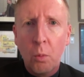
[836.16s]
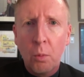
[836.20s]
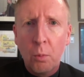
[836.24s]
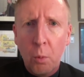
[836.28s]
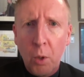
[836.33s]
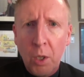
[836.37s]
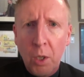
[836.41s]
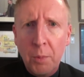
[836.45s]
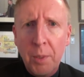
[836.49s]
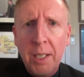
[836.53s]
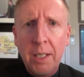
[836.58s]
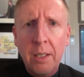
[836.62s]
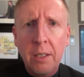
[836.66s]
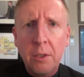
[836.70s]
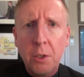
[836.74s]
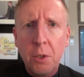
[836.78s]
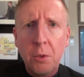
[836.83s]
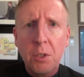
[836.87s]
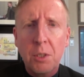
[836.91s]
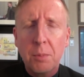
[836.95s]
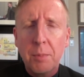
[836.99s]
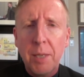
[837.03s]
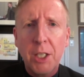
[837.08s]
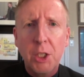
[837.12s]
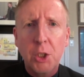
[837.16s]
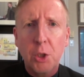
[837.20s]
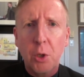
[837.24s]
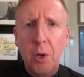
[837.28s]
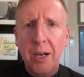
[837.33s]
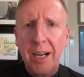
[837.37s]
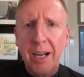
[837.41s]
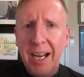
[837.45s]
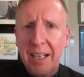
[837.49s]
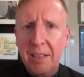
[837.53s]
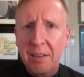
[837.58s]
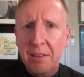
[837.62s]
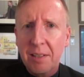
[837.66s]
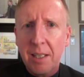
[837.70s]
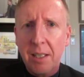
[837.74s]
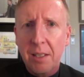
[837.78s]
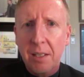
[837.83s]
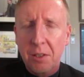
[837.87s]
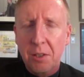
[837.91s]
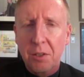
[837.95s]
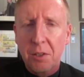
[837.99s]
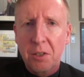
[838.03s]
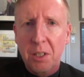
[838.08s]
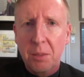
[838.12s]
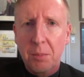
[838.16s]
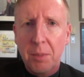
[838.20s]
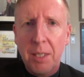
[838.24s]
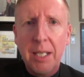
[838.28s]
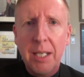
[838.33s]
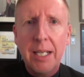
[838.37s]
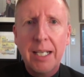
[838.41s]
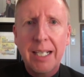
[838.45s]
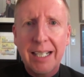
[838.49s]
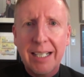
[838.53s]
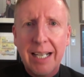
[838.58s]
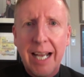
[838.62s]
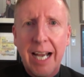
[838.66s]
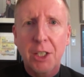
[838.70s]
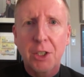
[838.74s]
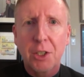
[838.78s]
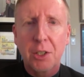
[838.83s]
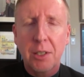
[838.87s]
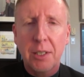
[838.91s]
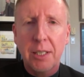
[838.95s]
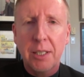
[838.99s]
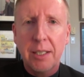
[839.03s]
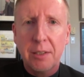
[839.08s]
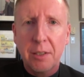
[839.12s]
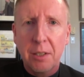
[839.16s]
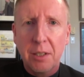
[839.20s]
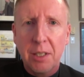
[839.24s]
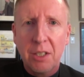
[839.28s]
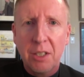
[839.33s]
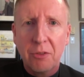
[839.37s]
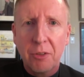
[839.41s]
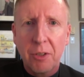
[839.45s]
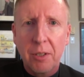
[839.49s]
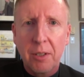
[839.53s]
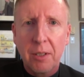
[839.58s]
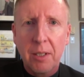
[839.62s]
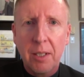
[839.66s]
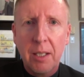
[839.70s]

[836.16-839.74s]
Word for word: What are we going to do to make sure our healthcare system can actually deliver?